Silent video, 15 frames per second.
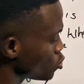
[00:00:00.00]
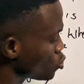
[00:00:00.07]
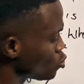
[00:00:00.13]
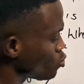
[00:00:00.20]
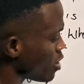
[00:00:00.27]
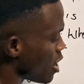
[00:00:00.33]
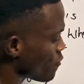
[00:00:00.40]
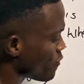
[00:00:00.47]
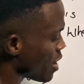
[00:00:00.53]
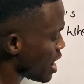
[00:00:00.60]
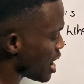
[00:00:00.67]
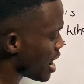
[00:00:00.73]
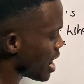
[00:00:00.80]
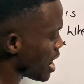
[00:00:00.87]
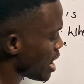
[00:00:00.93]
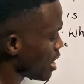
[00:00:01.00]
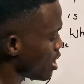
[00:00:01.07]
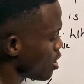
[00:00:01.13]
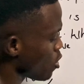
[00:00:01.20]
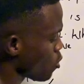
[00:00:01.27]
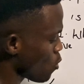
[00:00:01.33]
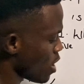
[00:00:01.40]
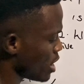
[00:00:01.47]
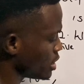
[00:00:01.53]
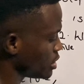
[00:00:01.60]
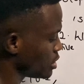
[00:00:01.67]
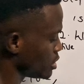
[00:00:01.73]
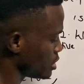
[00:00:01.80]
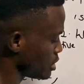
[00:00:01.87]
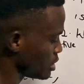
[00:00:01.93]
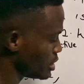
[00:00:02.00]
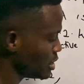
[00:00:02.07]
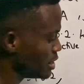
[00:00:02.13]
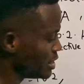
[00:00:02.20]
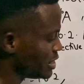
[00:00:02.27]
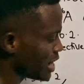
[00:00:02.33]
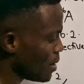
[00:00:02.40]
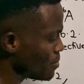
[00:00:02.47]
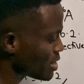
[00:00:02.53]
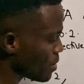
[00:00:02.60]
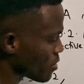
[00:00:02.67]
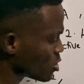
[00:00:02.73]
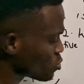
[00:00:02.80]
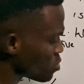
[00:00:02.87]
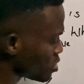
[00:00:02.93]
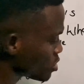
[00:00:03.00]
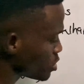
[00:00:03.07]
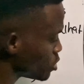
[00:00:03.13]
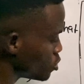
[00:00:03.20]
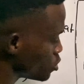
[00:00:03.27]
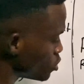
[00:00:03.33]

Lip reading: 2 alpha 1. That means I'm going to what?